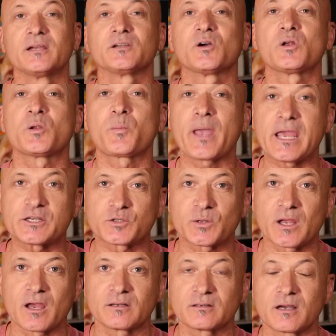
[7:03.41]
go to
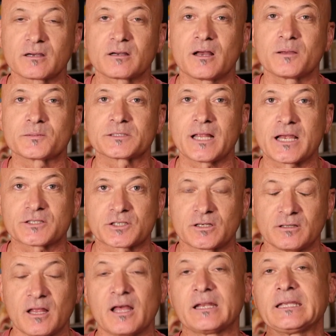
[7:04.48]

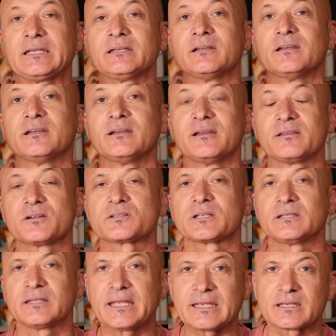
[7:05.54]
patreon.com/Kalani. There's a
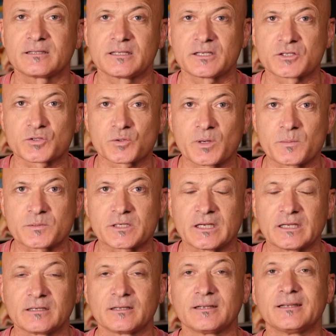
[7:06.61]
link in the
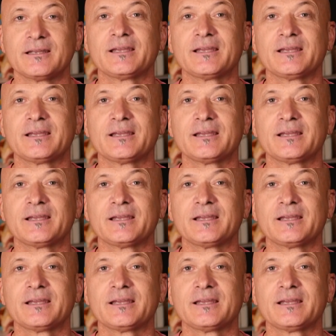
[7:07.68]
description.